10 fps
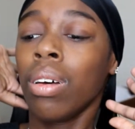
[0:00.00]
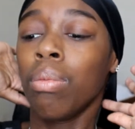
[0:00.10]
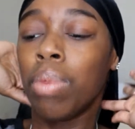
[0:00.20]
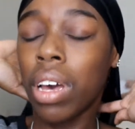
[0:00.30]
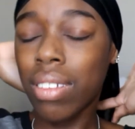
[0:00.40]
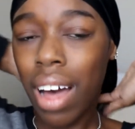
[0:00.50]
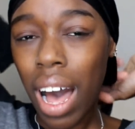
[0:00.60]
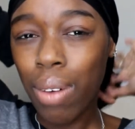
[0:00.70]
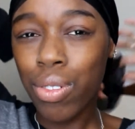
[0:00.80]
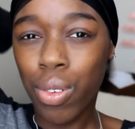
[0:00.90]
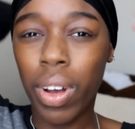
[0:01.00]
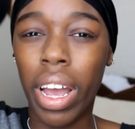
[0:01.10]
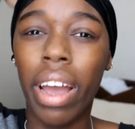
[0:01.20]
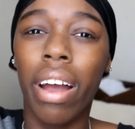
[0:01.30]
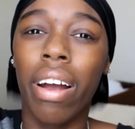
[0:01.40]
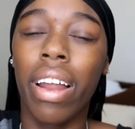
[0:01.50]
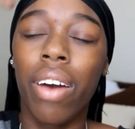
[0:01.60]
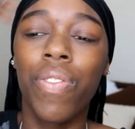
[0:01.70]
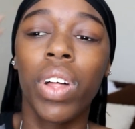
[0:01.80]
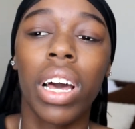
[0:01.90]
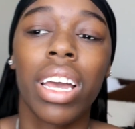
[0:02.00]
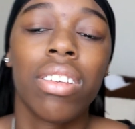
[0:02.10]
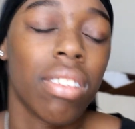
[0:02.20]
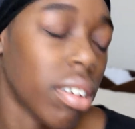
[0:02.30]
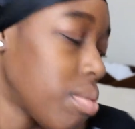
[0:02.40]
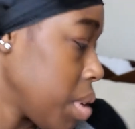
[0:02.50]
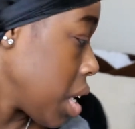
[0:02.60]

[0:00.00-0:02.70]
because I have short hair and I feel like it just looks really